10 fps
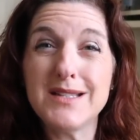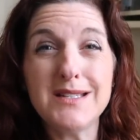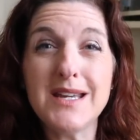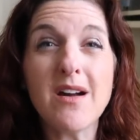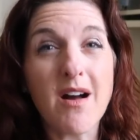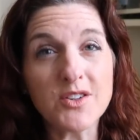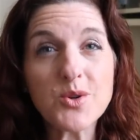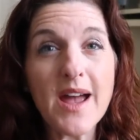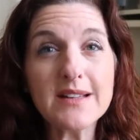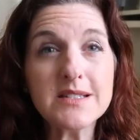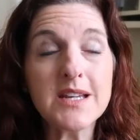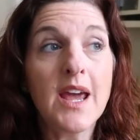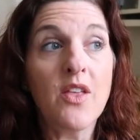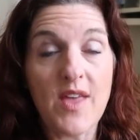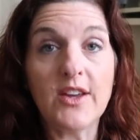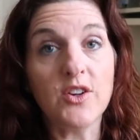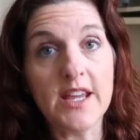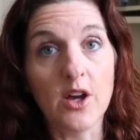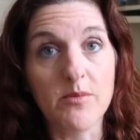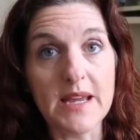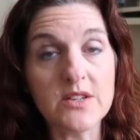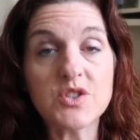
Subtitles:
CT contrast, they could kill me.